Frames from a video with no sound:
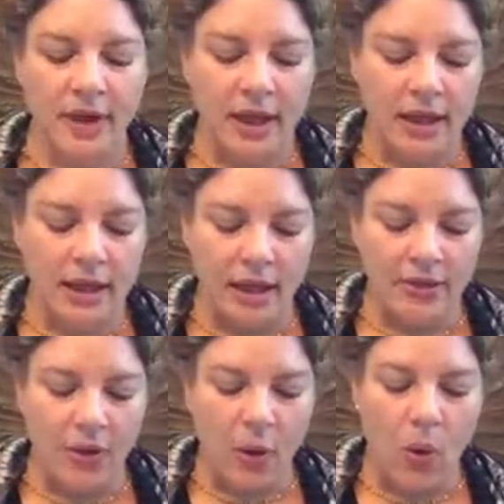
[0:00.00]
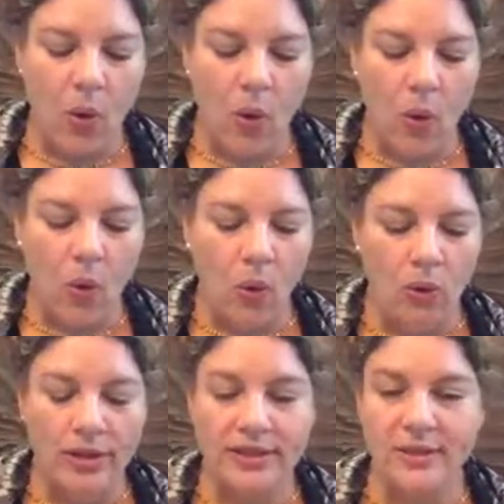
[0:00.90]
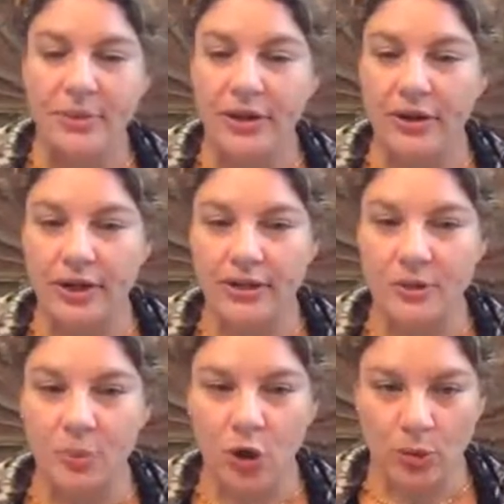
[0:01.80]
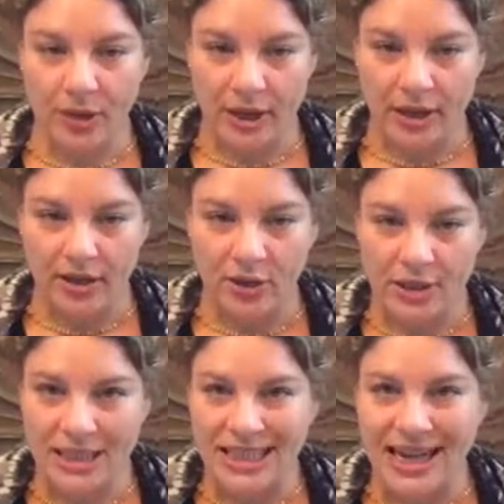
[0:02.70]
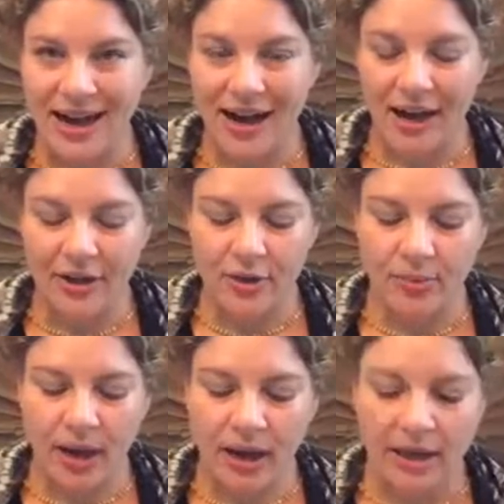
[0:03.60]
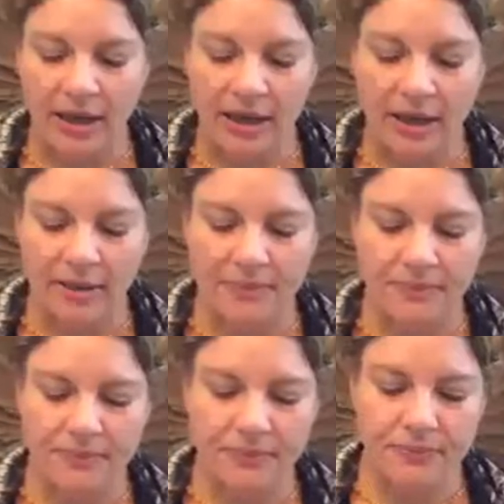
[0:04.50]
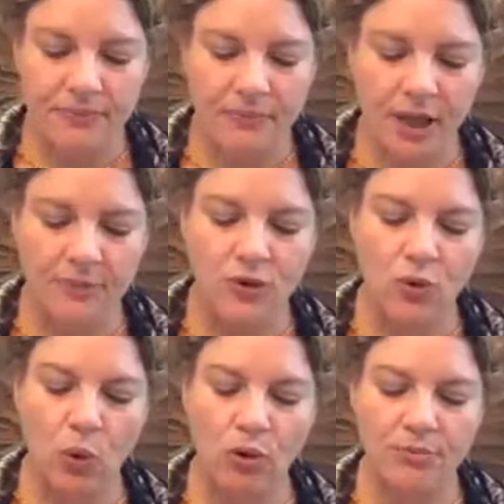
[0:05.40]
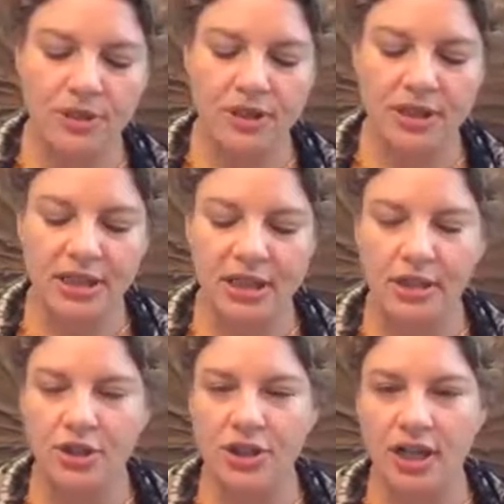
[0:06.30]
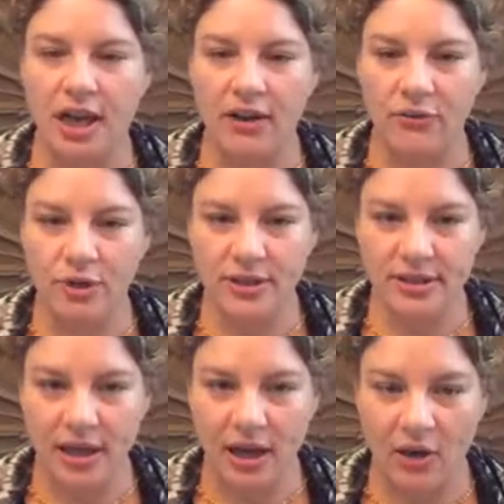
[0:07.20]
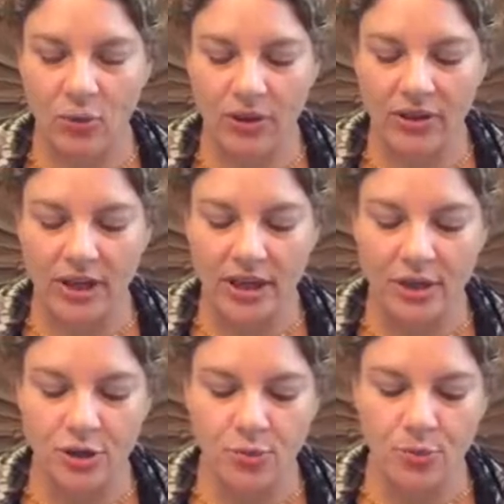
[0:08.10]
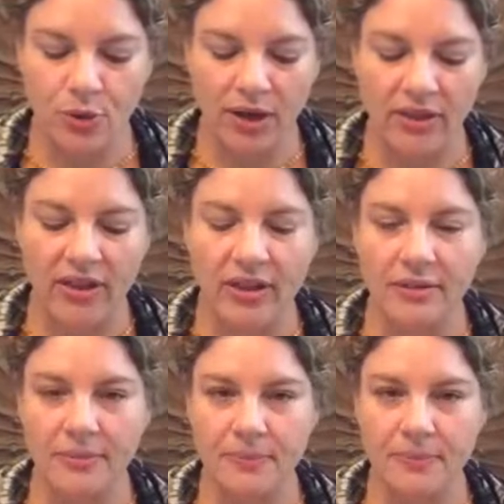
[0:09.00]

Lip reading: Let the whole experience permeate your entire body, absorbed into each and every cell with each breath in